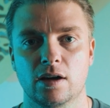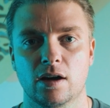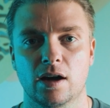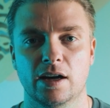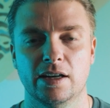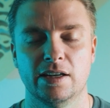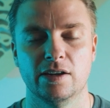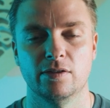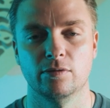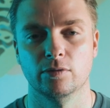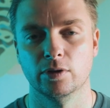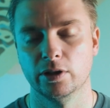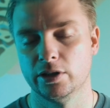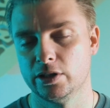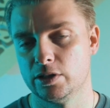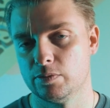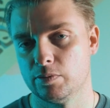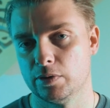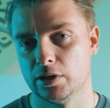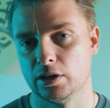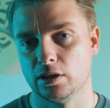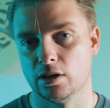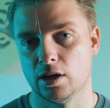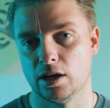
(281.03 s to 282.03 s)
I didn't really
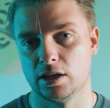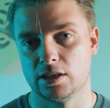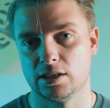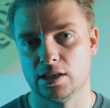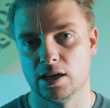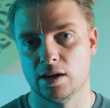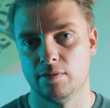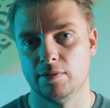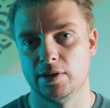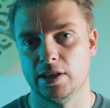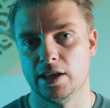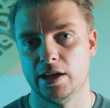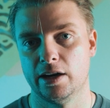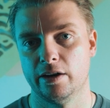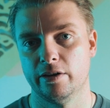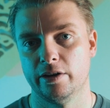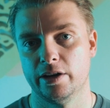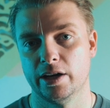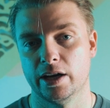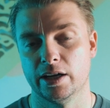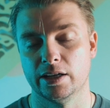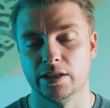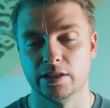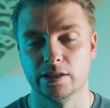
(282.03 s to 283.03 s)
spend a lot of time in that
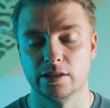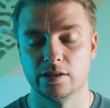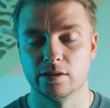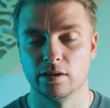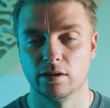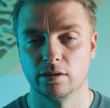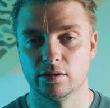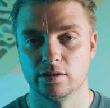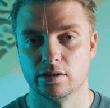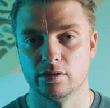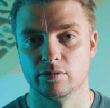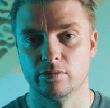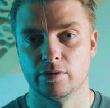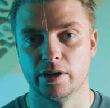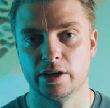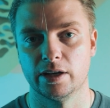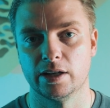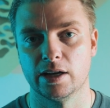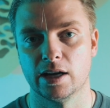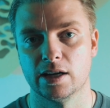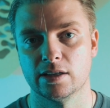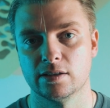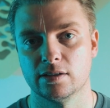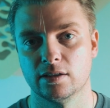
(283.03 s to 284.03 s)
area. I did talk to the
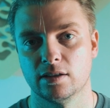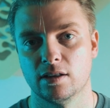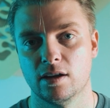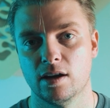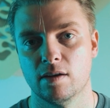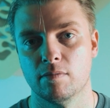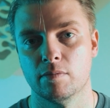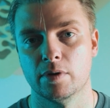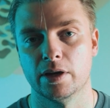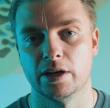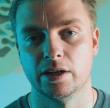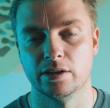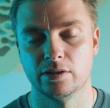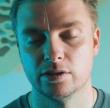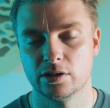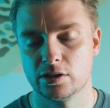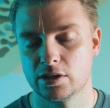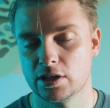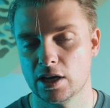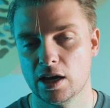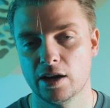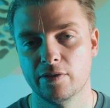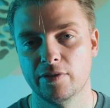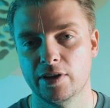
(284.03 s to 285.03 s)
Red guys a lot, but
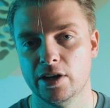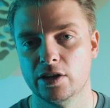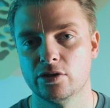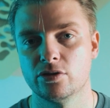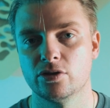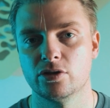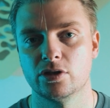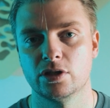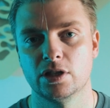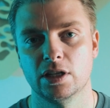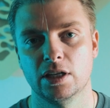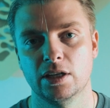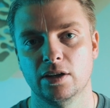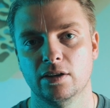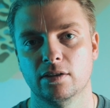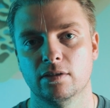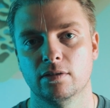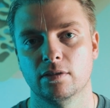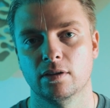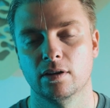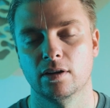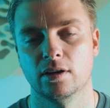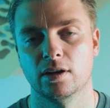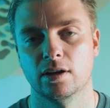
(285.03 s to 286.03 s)
just kind of an interesting
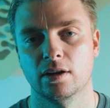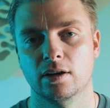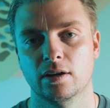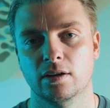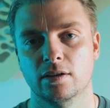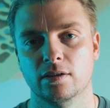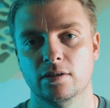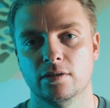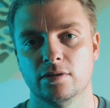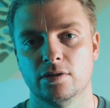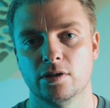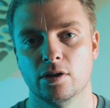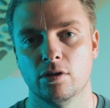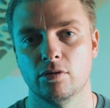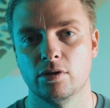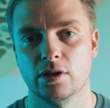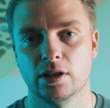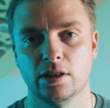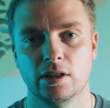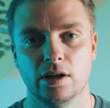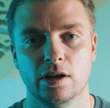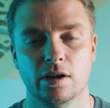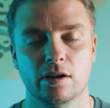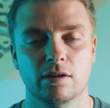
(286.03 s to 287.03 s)

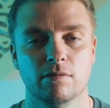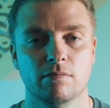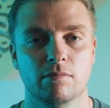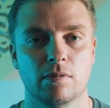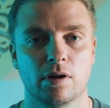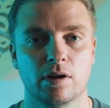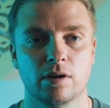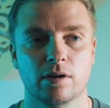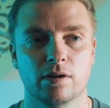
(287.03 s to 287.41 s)
token there.